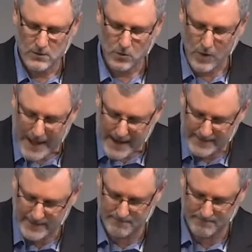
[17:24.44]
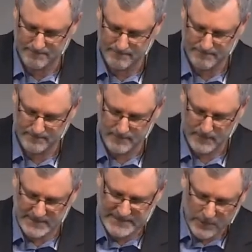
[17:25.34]
or hate him.
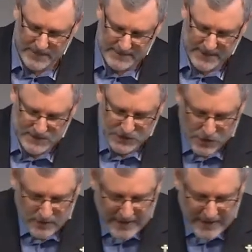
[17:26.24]
And so we see two